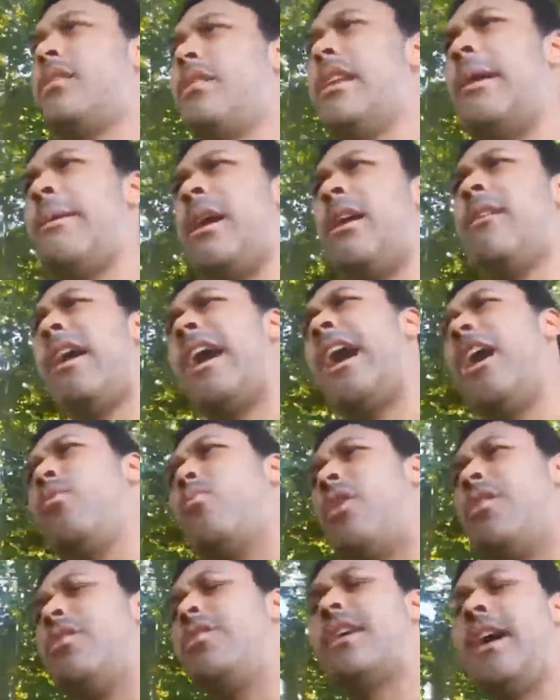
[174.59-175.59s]
Now I
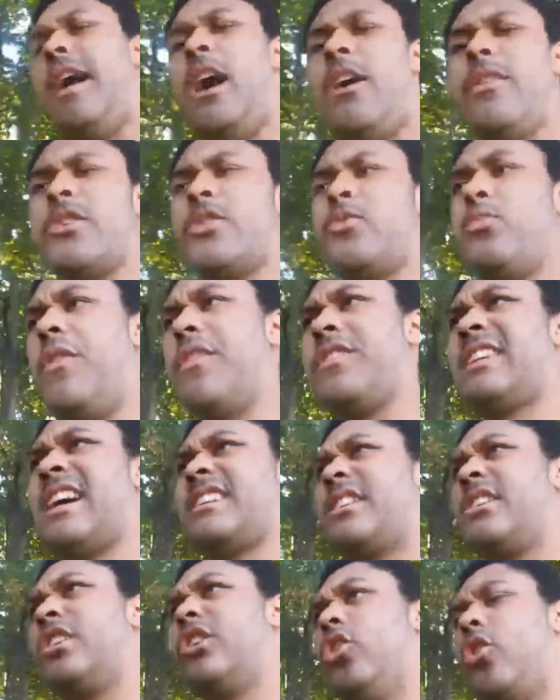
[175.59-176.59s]
wonder what this
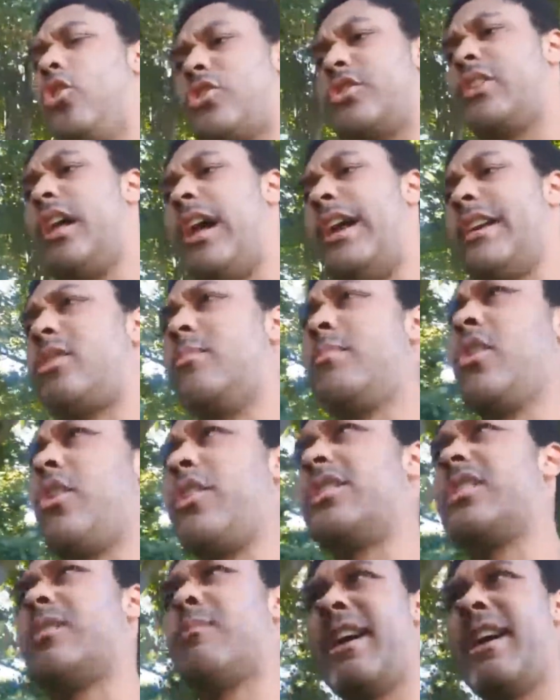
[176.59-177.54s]
actually looks like, to be honest.